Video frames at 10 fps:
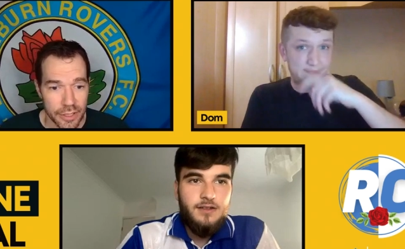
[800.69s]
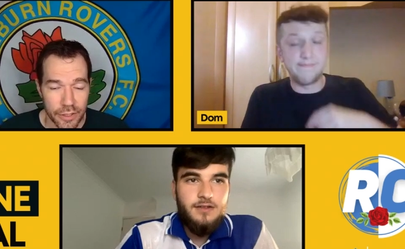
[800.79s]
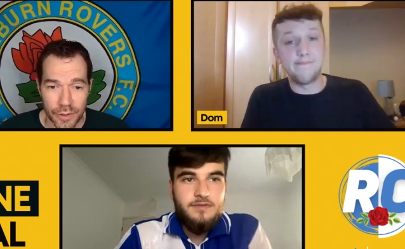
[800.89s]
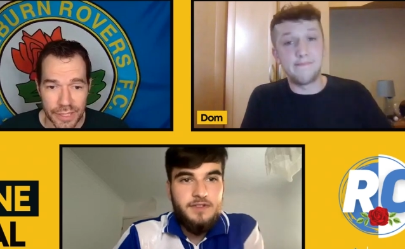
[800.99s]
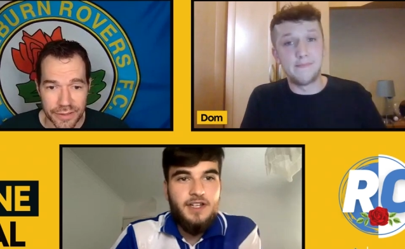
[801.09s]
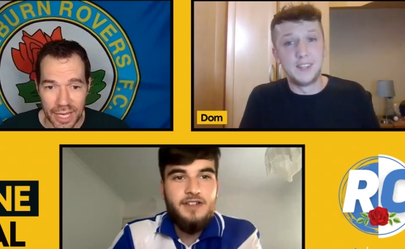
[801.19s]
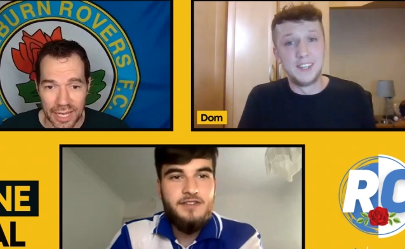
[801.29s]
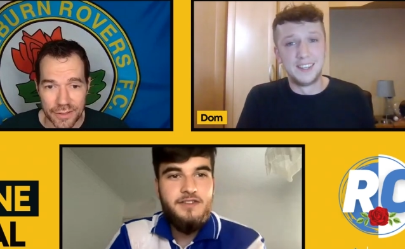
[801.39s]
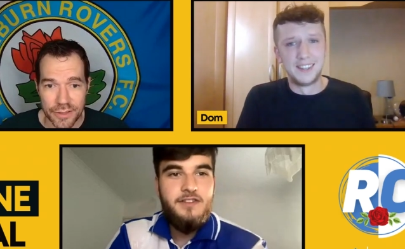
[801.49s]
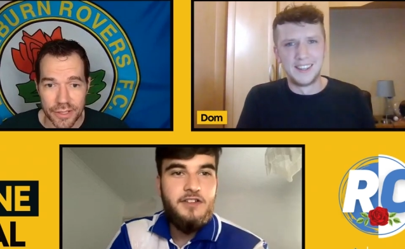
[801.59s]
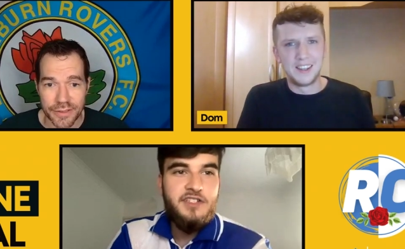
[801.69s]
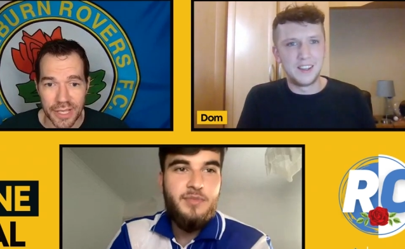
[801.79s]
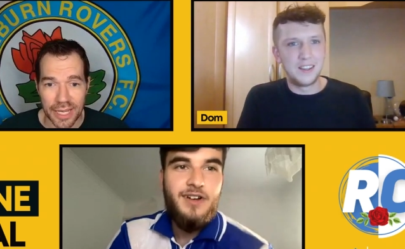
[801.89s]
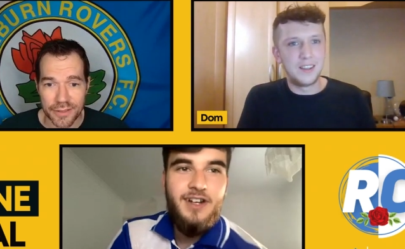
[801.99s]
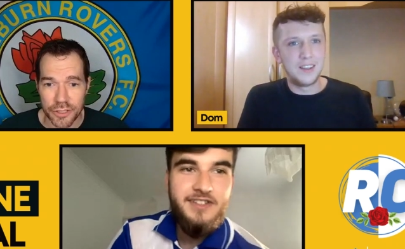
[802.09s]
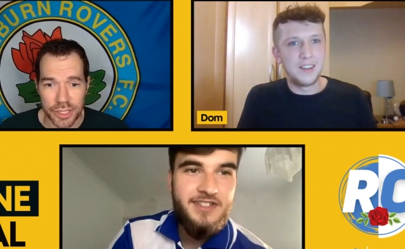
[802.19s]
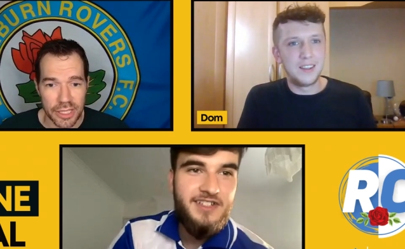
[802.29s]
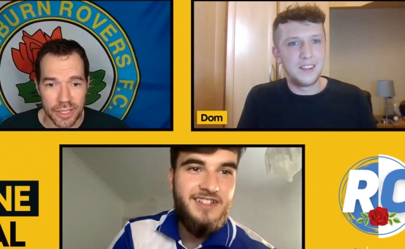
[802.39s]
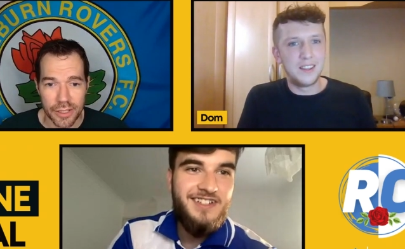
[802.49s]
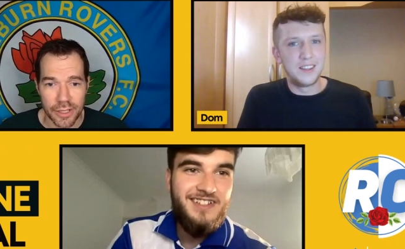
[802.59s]
Speaker 1: You know, his yeah, X, his
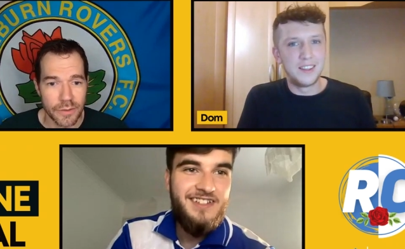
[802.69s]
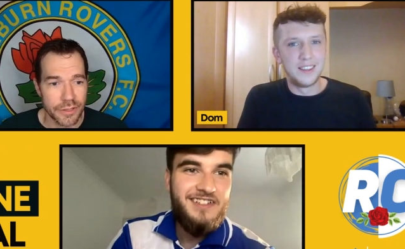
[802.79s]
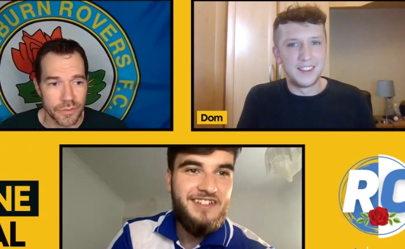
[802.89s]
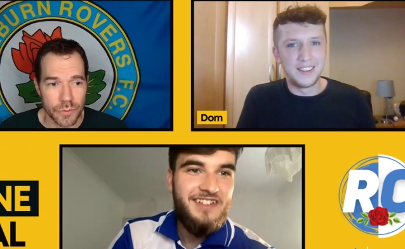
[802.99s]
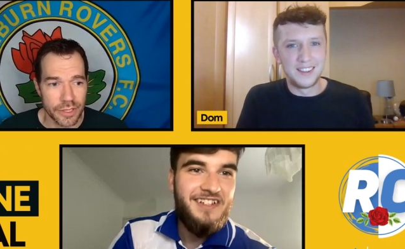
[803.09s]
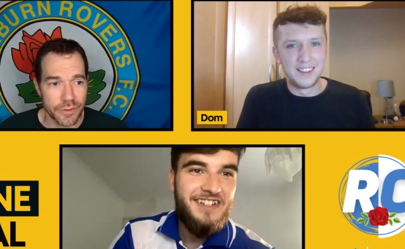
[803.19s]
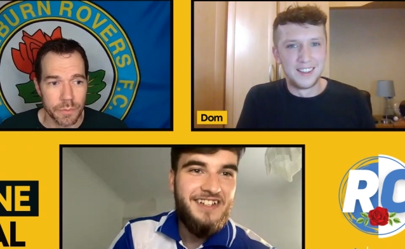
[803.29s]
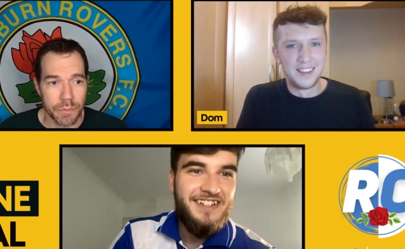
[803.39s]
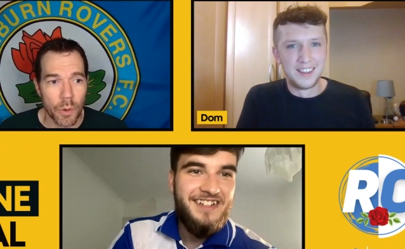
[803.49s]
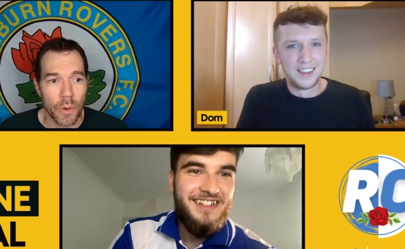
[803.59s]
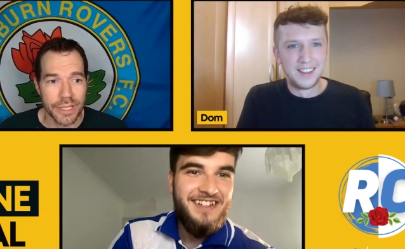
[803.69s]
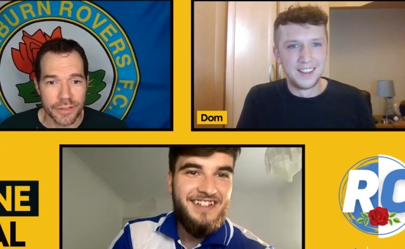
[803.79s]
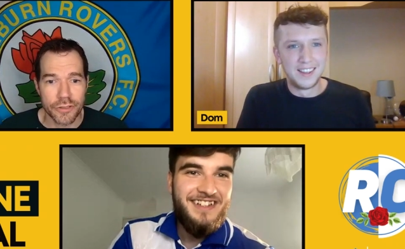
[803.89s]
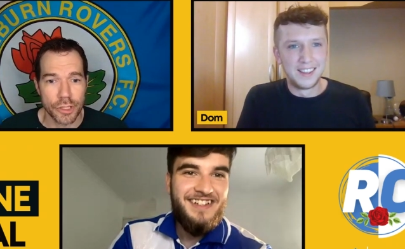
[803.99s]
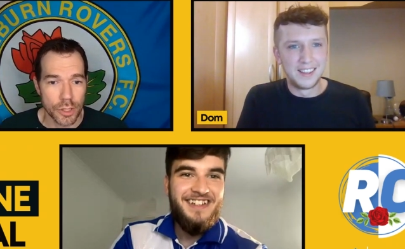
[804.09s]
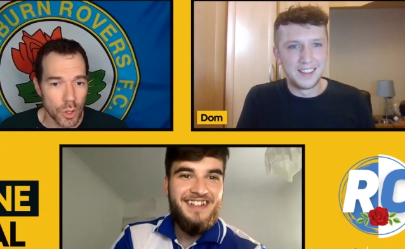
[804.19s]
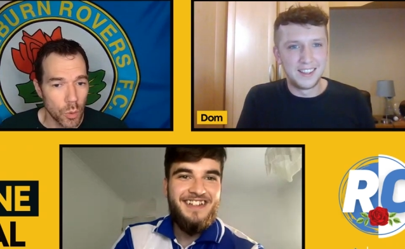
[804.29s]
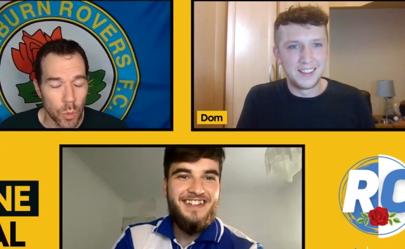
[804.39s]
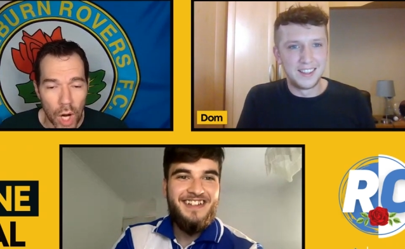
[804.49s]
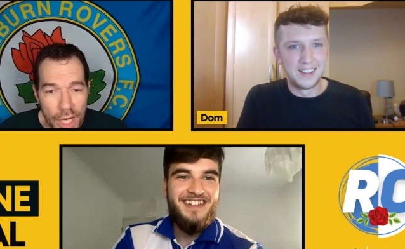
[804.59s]
xv it was was
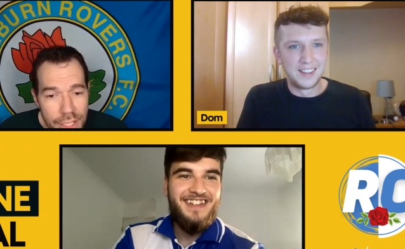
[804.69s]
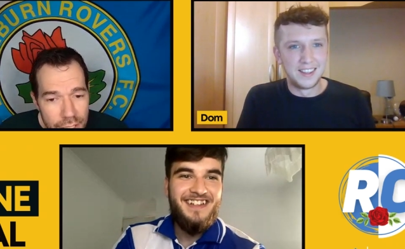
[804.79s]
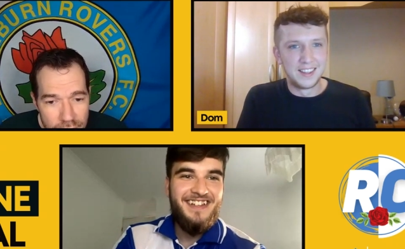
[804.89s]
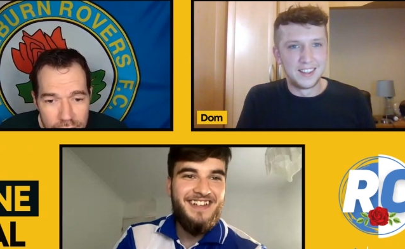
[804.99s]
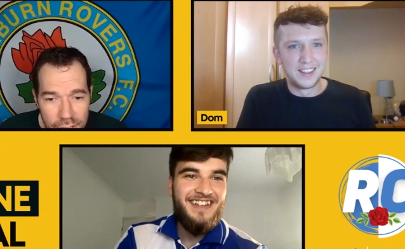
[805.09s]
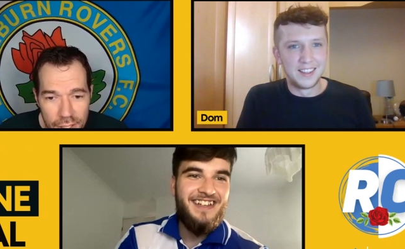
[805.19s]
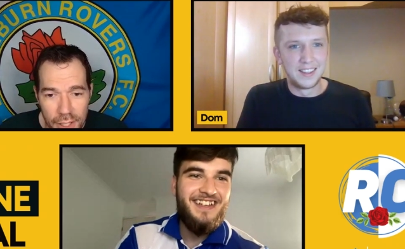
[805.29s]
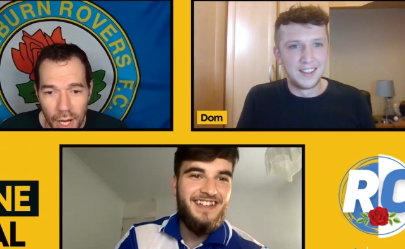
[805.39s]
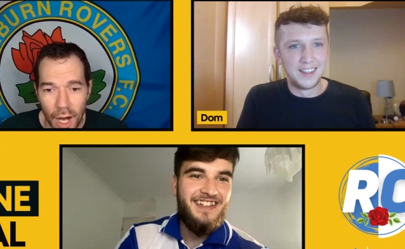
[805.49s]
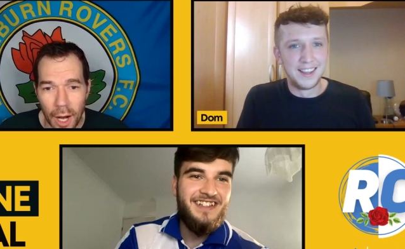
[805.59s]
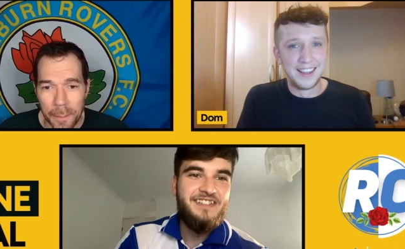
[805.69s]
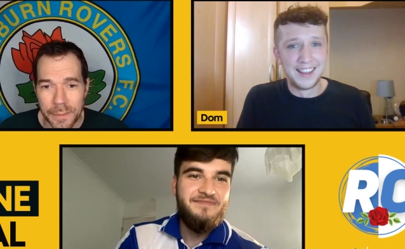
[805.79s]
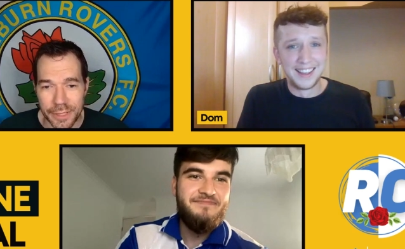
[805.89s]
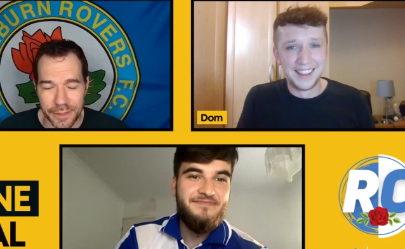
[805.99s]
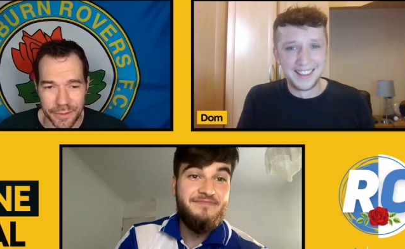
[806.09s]
0.01. Um,